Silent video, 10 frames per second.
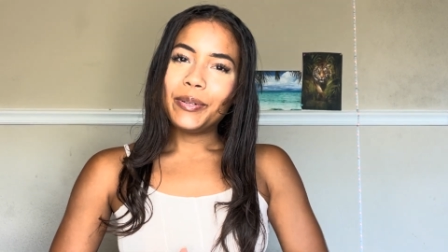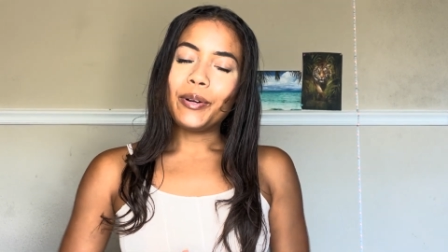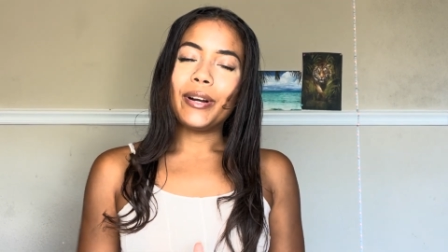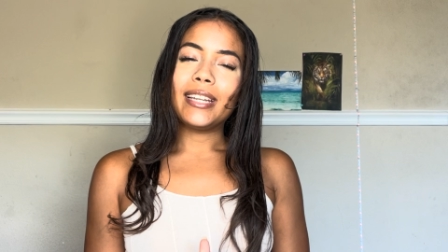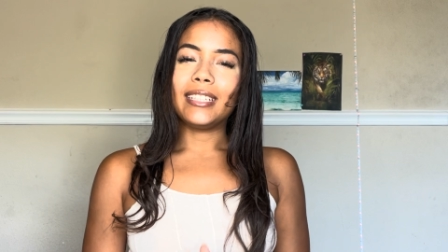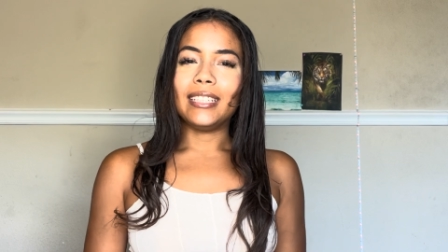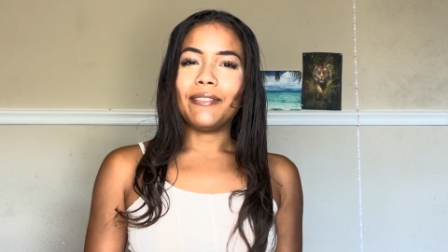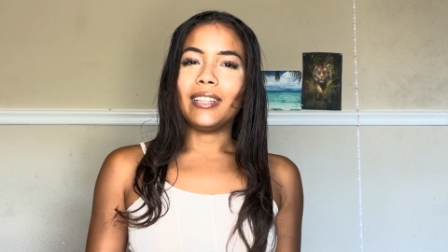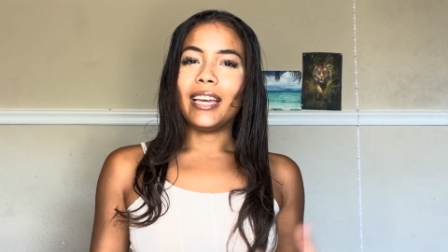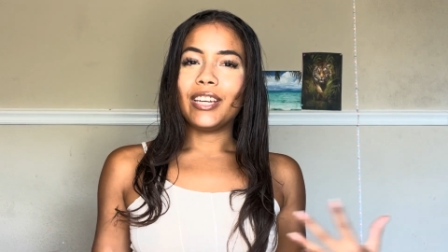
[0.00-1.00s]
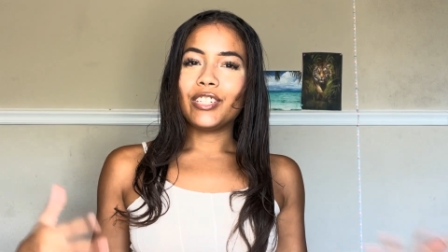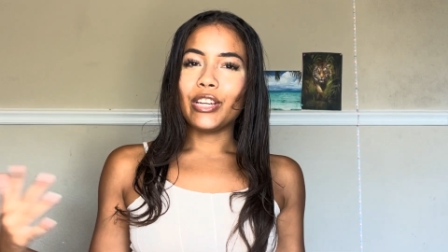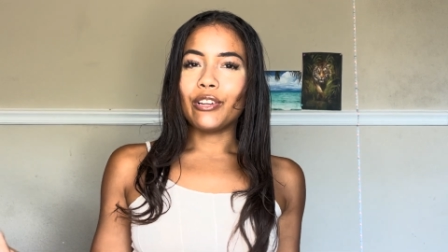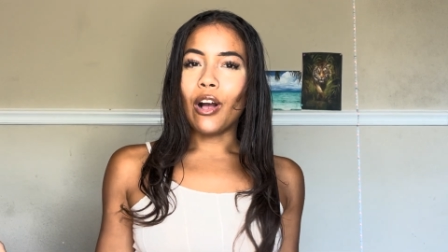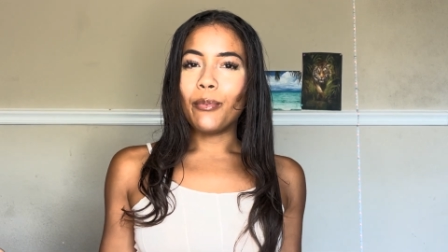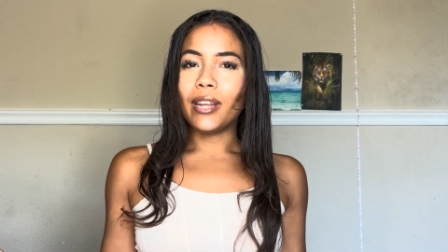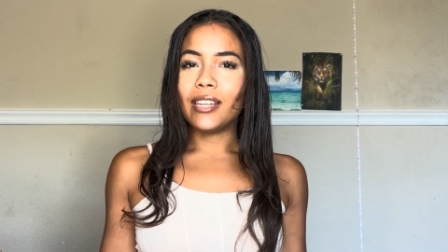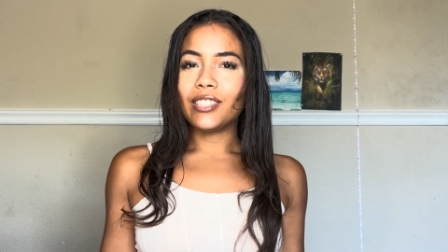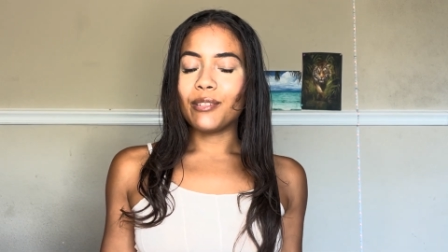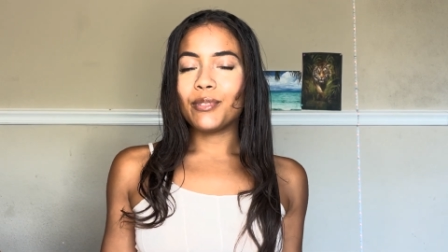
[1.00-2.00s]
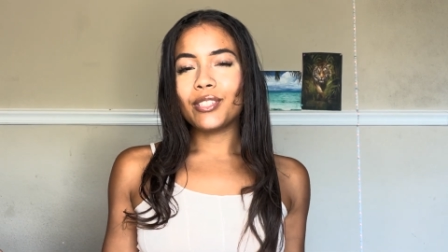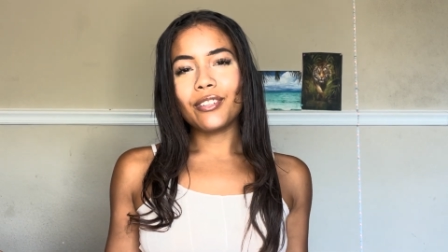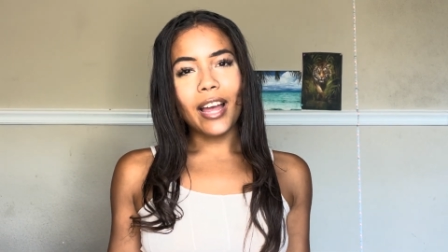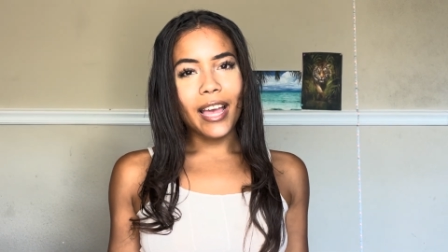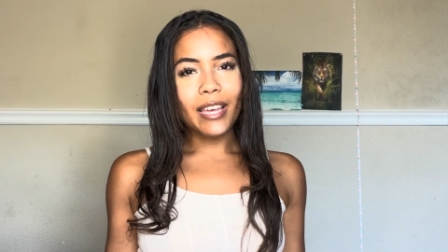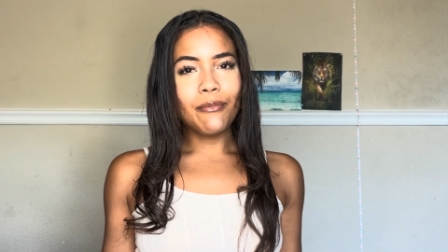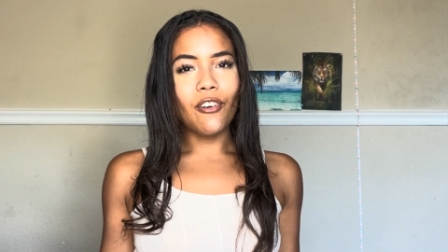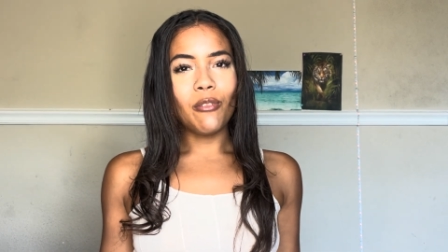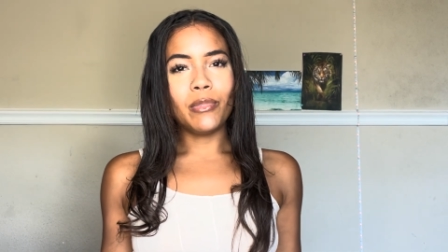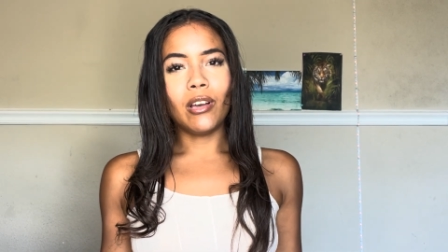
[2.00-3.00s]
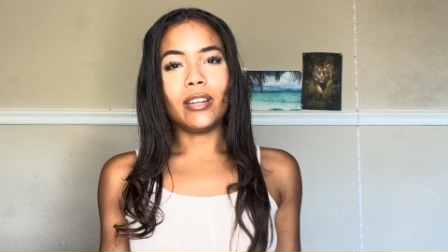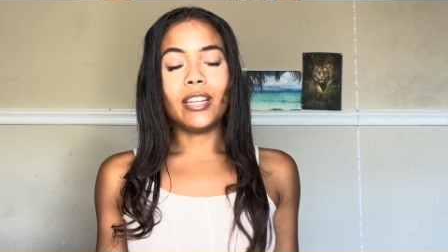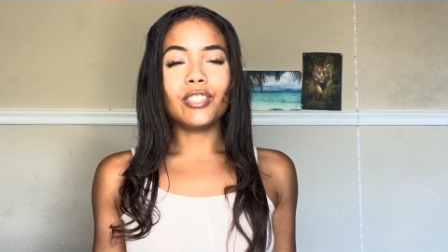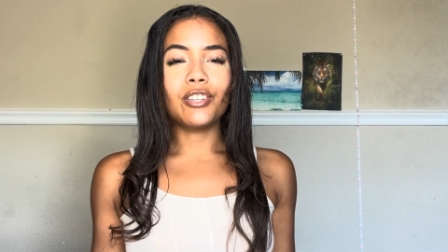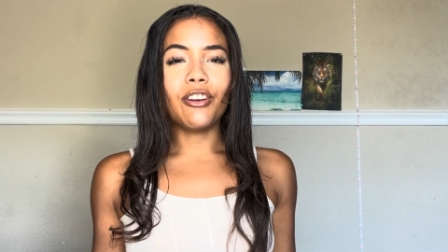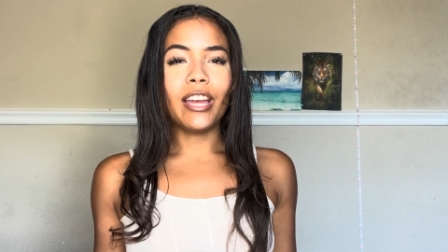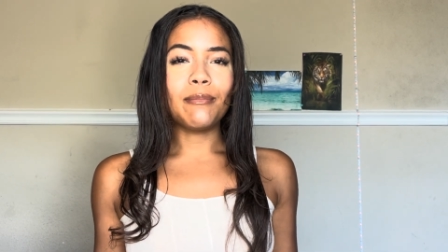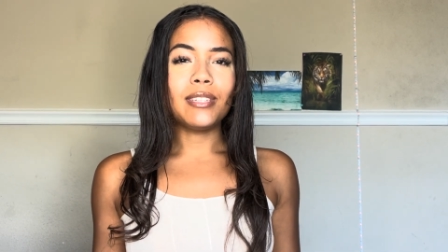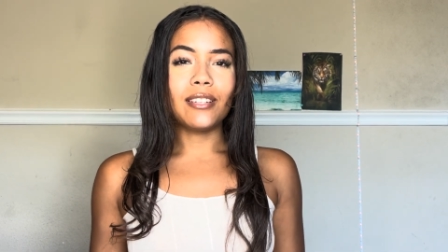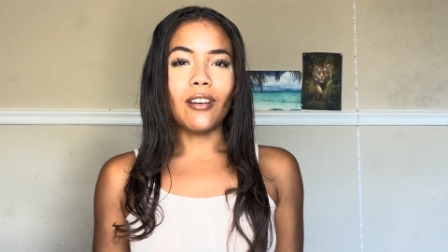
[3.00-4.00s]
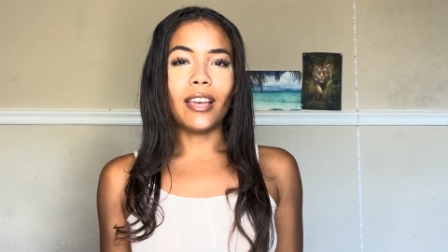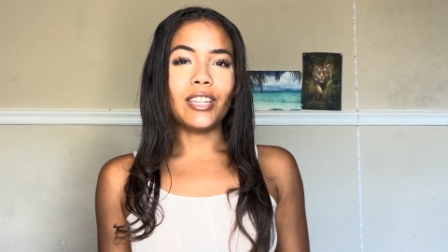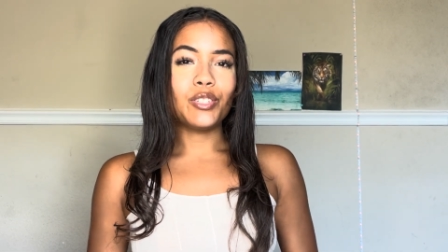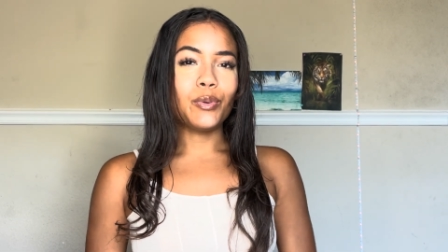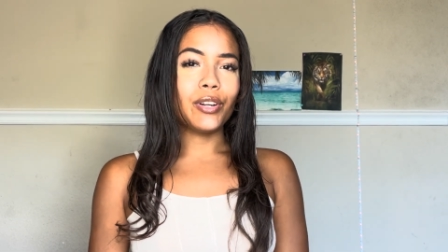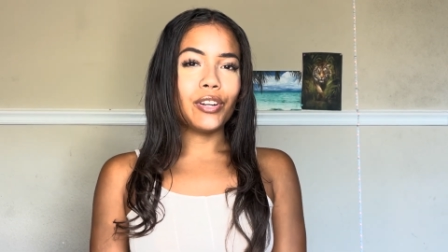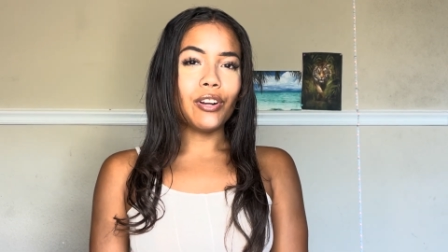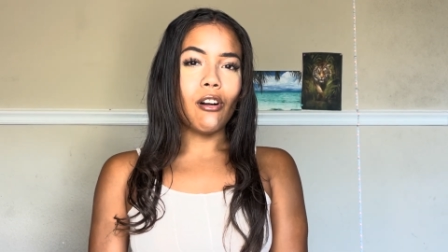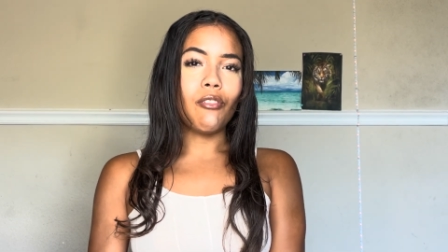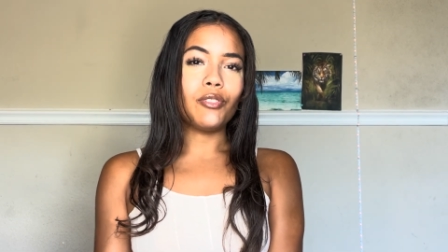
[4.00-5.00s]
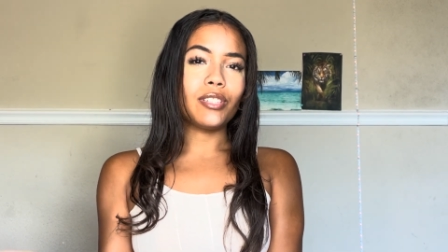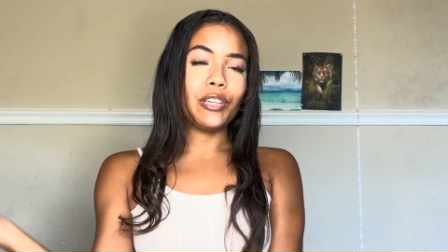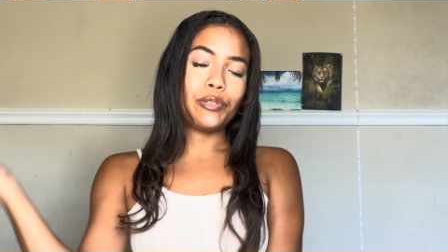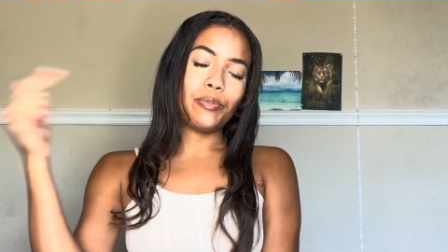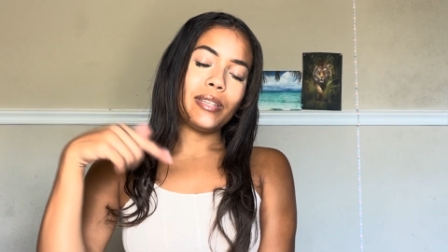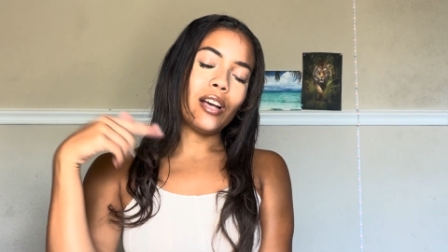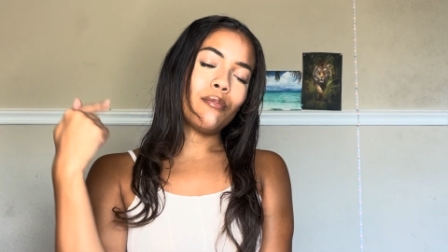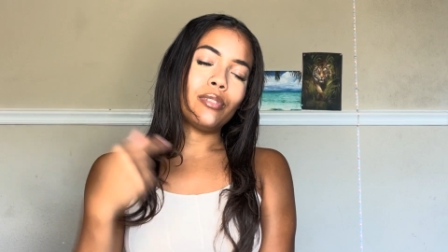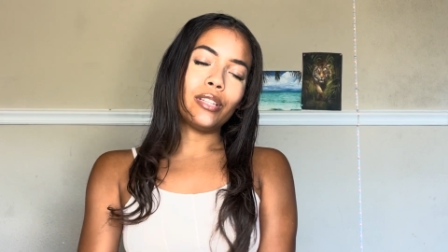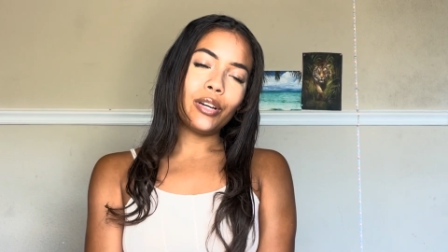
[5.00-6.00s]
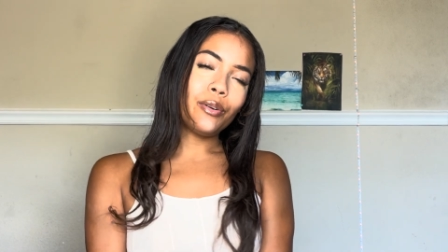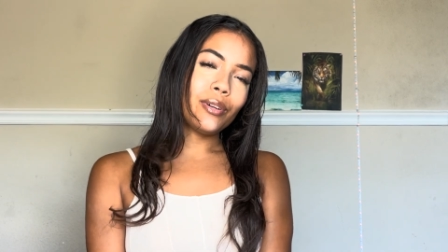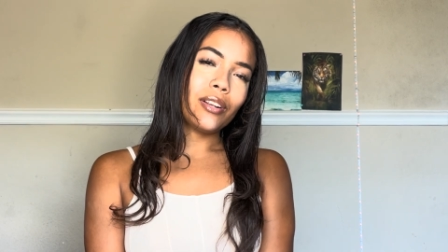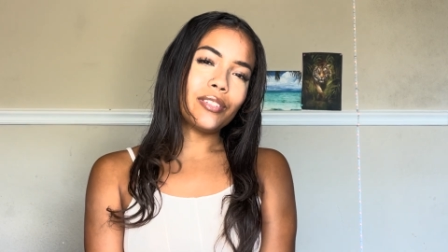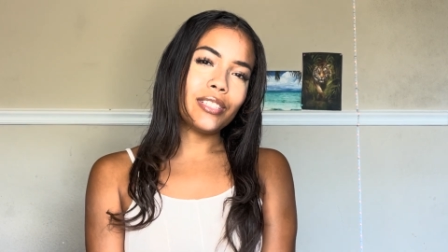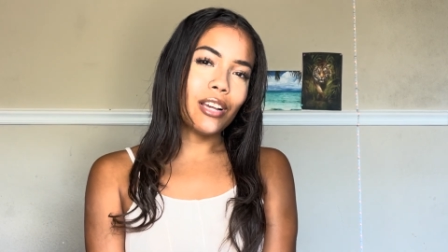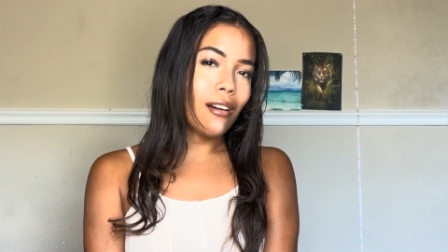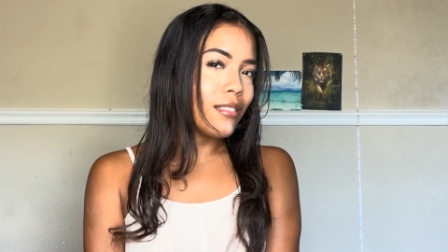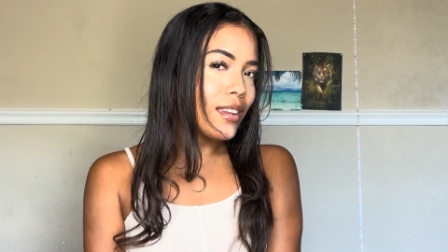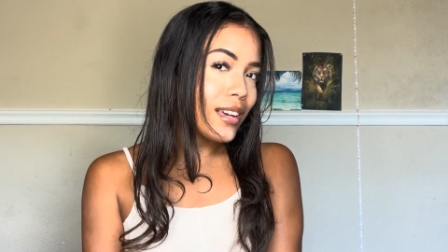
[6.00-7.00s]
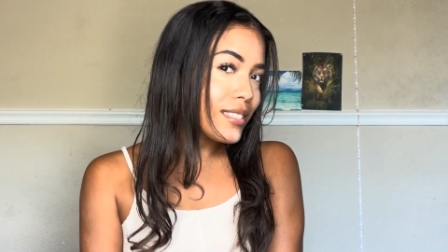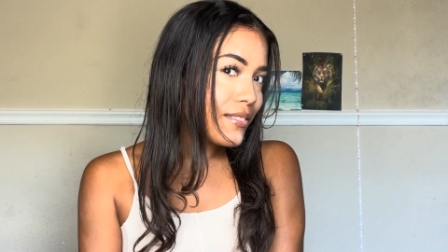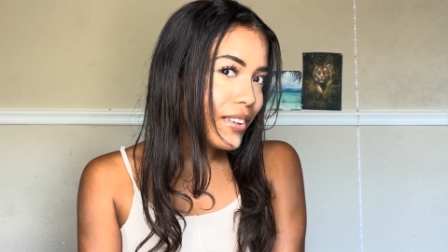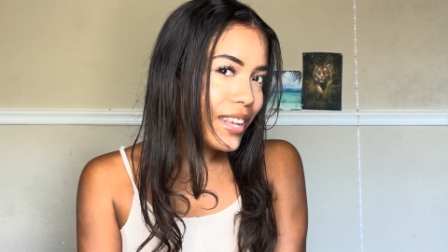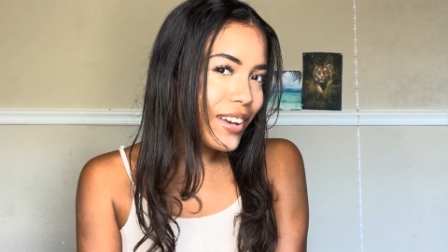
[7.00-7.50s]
Go ahead and leave a like, share, comment, and subscribe. Follow me on Instagram, TikTok, and Twitter. All of those links will be down below, and I'll see y'all in the next video.